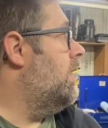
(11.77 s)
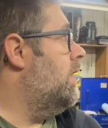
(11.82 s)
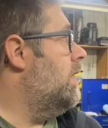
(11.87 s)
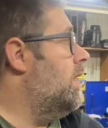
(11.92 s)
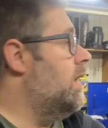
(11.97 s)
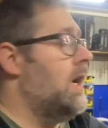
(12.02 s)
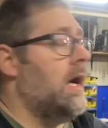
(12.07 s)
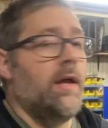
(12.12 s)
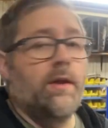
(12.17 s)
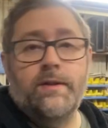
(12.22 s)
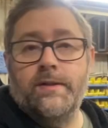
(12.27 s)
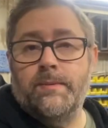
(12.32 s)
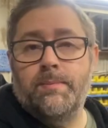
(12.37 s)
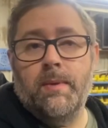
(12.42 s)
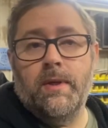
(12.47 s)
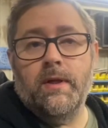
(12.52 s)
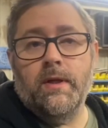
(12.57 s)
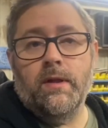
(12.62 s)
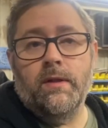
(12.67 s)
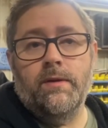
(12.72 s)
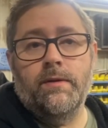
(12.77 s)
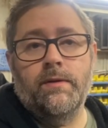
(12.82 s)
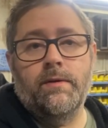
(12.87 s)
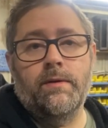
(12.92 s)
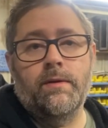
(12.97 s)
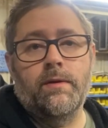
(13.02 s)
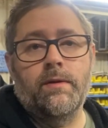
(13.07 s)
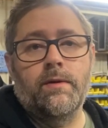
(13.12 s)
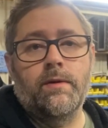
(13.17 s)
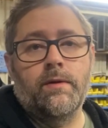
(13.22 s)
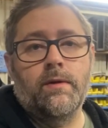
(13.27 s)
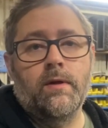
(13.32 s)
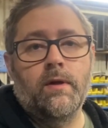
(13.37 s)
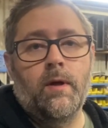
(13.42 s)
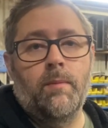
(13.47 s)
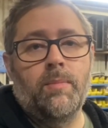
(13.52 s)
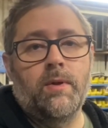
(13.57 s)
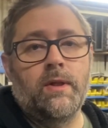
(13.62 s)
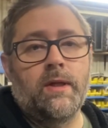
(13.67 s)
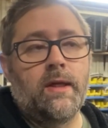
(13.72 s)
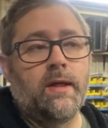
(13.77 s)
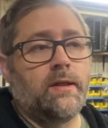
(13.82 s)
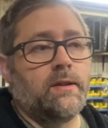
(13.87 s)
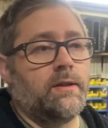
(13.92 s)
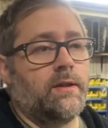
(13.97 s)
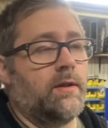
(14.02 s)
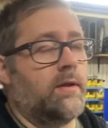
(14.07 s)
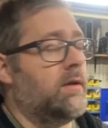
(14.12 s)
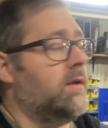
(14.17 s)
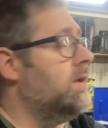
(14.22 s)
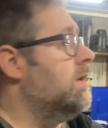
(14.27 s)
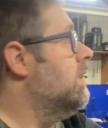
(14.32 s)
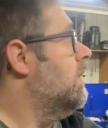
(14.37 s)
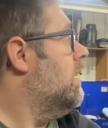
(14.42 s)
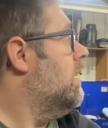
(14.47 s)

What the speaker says: well, it's been a couple days here,